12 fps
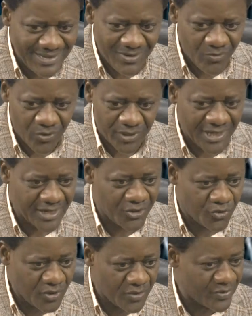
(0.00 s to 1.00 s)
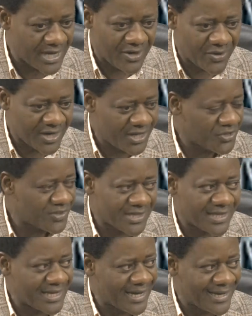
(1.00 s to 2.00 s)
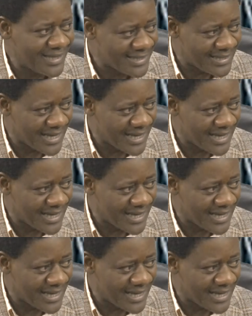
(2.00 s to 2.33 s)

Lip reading: what they are doing with the allocations that they are getting,